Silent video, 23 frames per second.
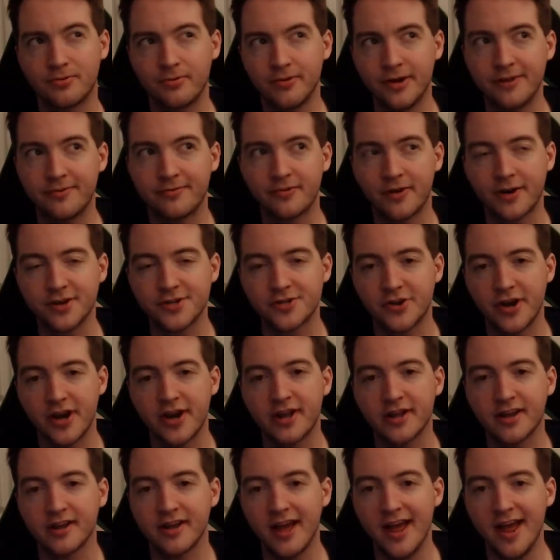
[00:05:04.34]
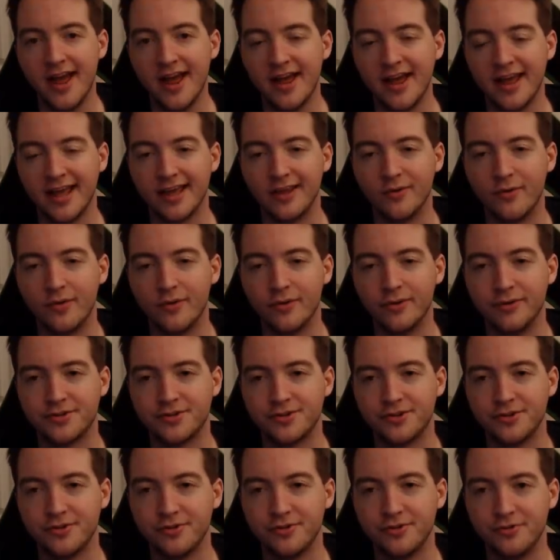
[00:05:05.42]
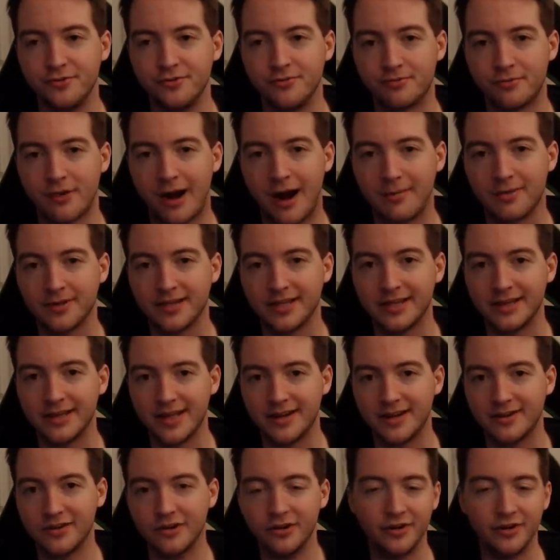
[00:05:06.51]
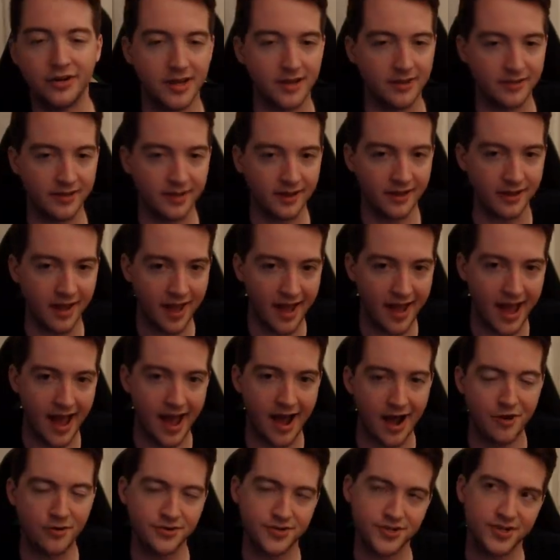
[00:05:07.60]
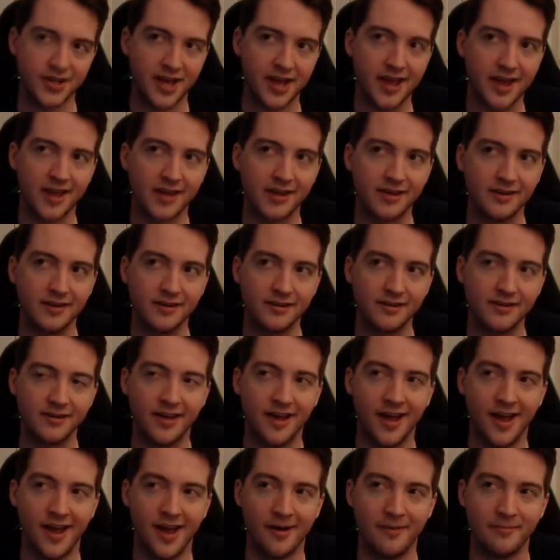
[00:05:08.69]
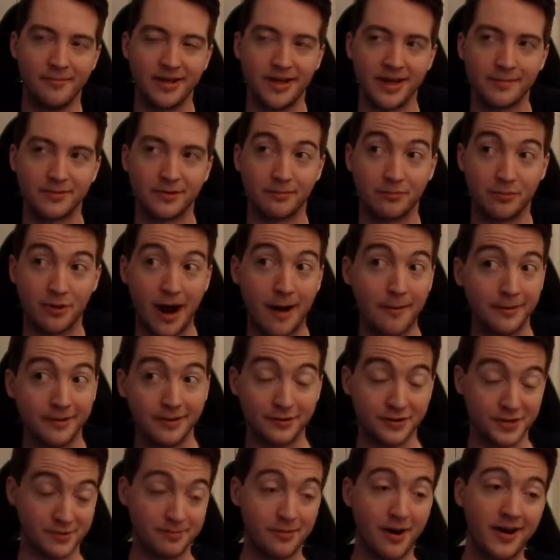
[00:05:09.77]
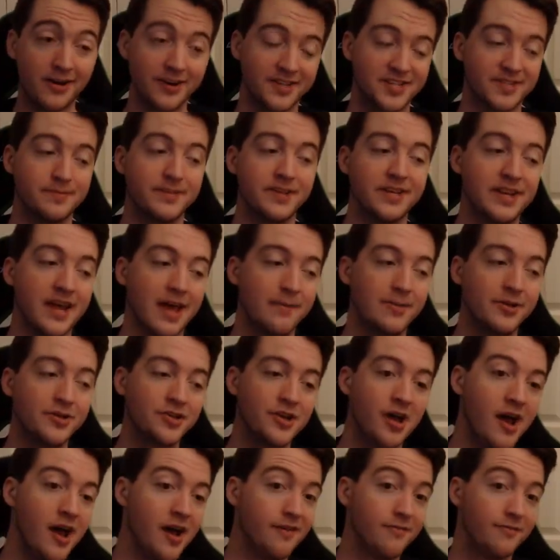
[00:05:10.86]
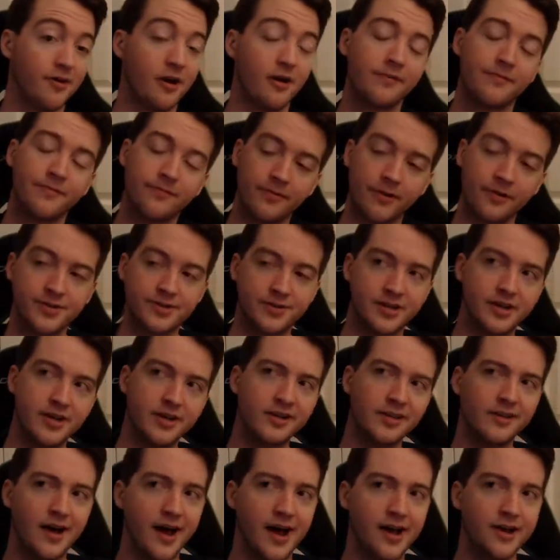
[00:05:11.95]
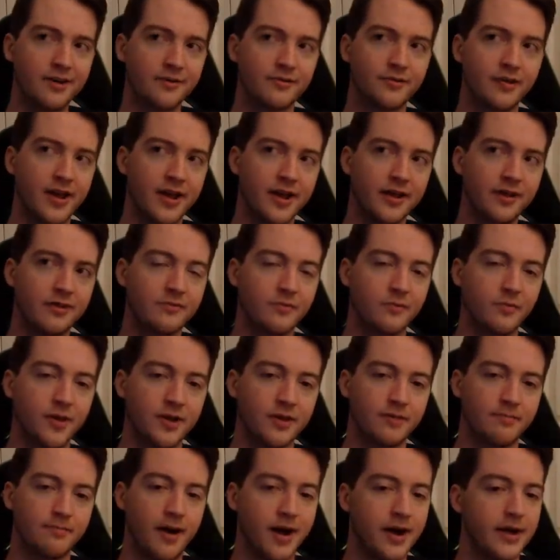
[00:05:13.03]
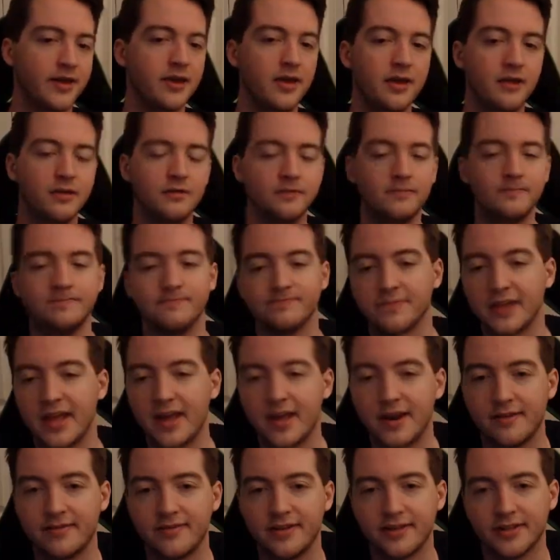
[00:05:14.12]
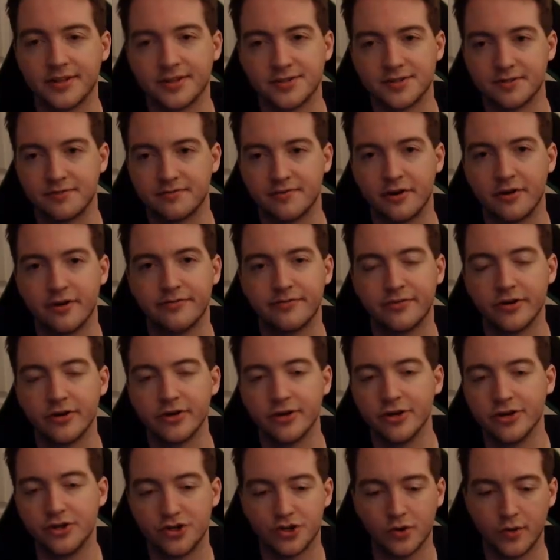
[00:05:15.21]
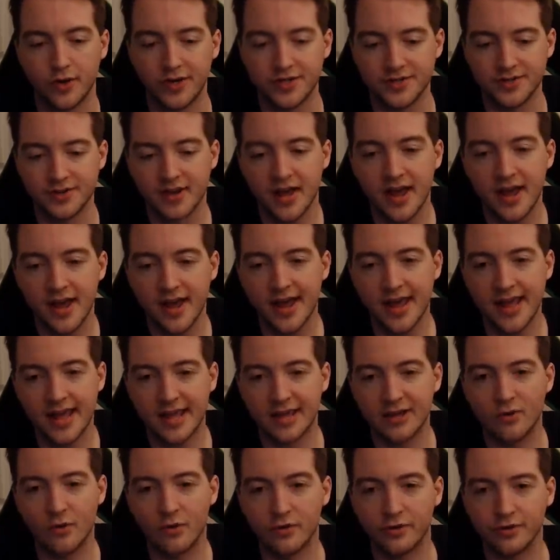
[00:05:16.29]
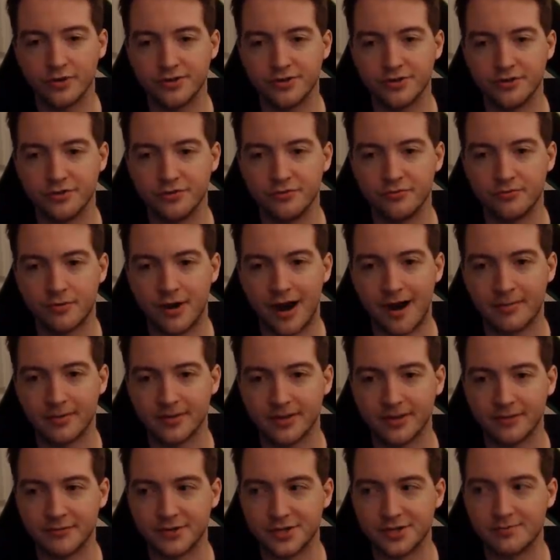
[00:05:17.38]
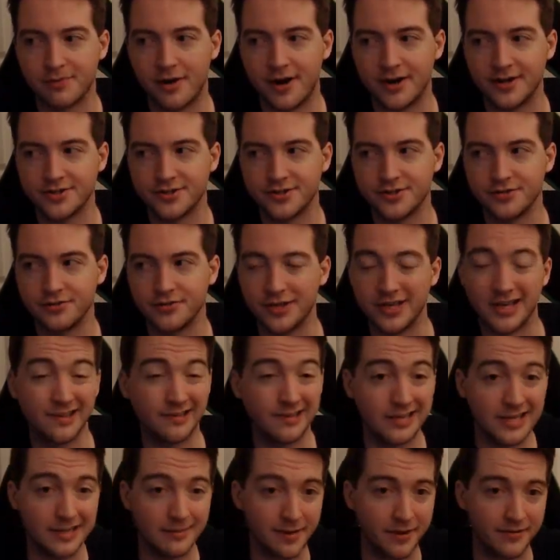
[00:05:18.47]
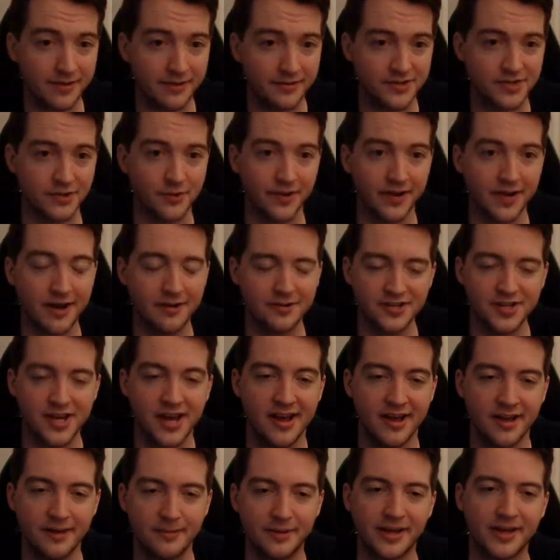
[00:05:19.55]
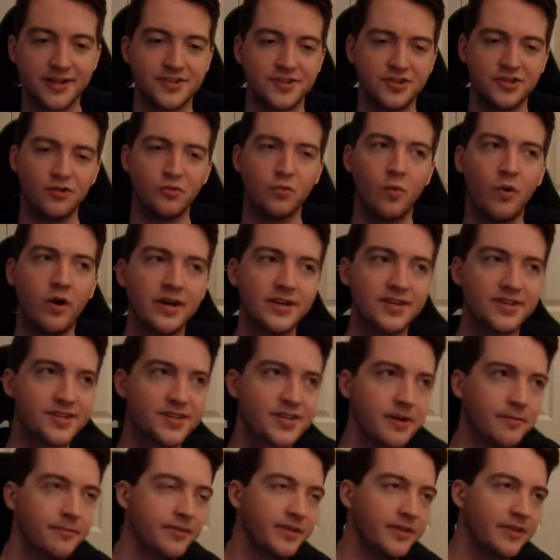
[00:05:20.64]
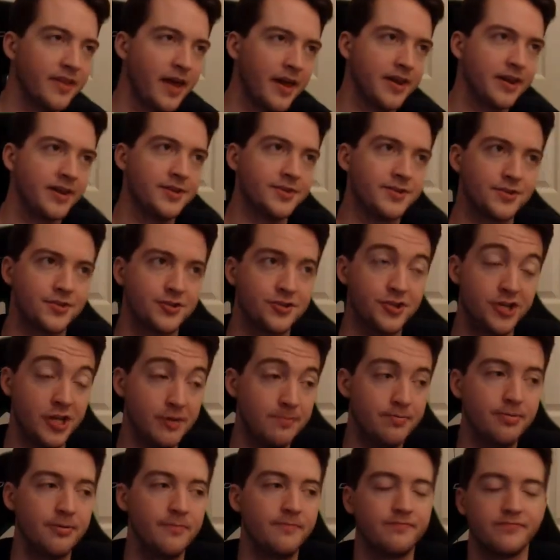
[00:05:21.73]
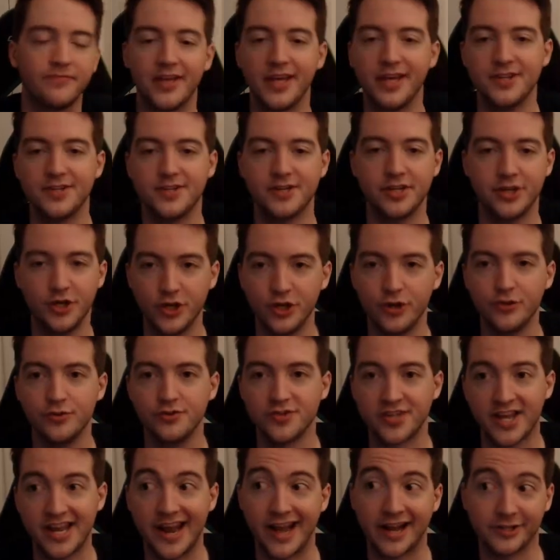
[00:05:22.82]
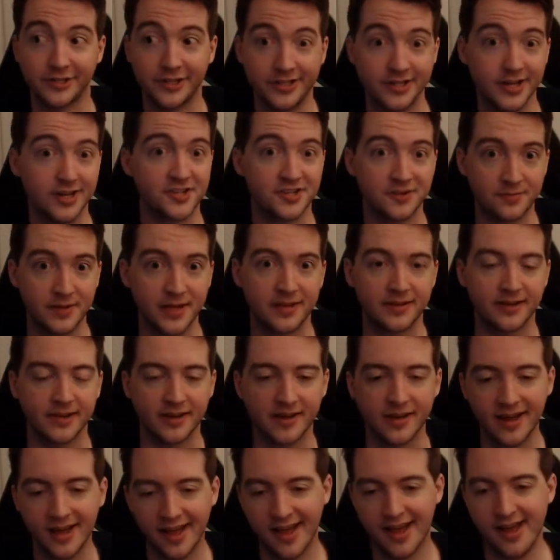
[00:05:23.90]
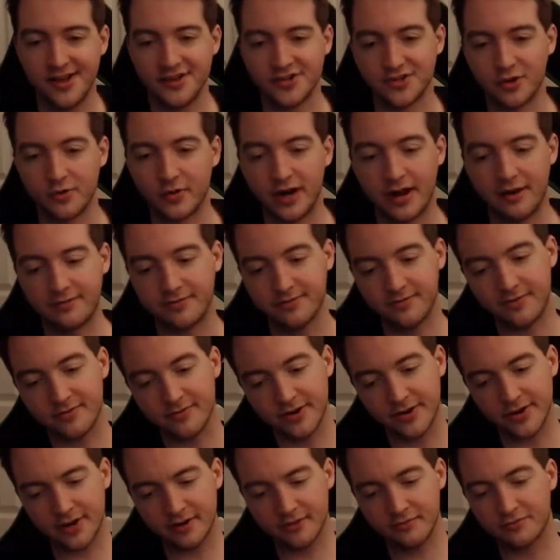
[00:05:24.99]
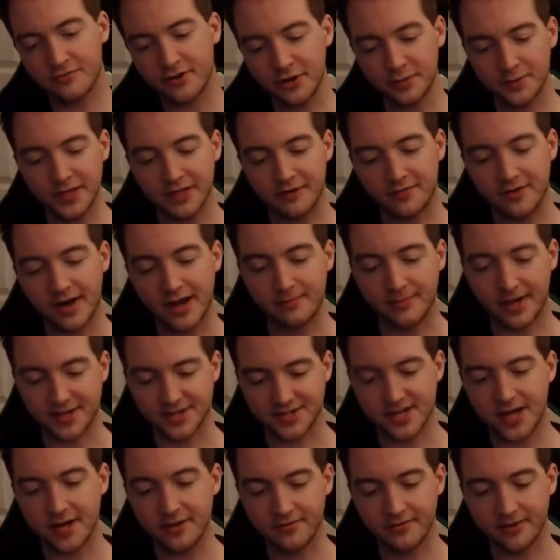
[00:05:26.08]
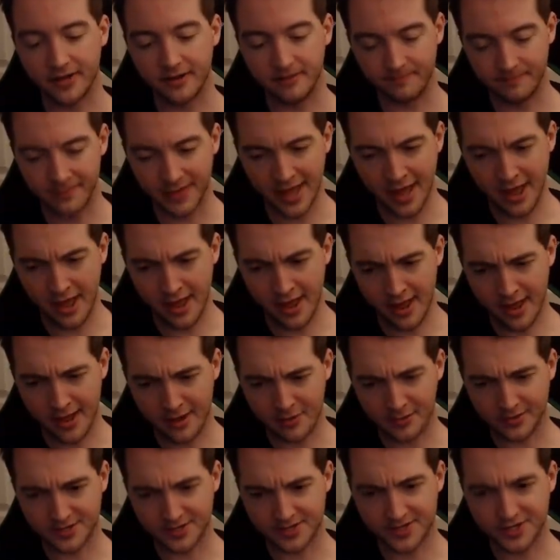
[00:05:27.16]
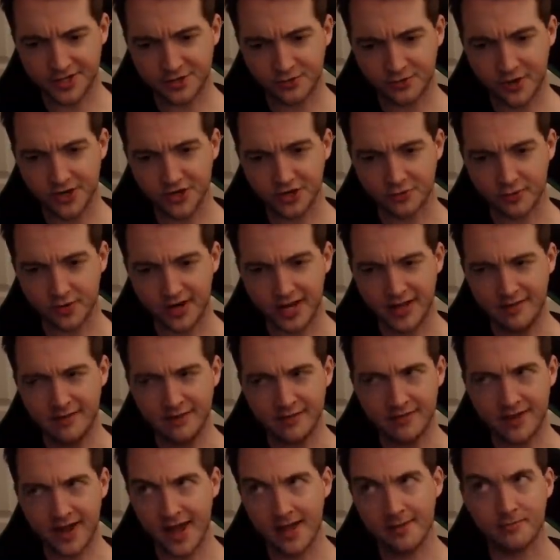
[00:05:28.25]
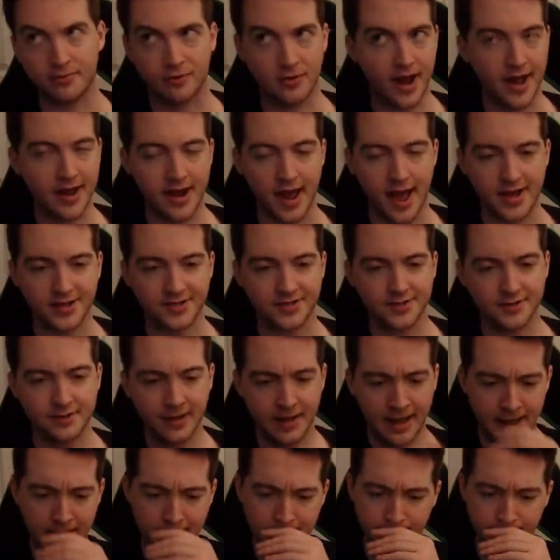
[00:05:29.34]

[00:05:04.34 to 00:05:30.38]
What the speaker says: pretty frustrating in order to properly get good healing out and being able to properly respond to some of the damage. For our first kill, I ran with Buying Heal, and I felt like this was a very, very good choice in order to properly respond to the healing debuff that was going out, because you want something that is cheap, easy to use, and actually does some healing. So what I'd frequently find myself in was a situation where even if I had Pride As,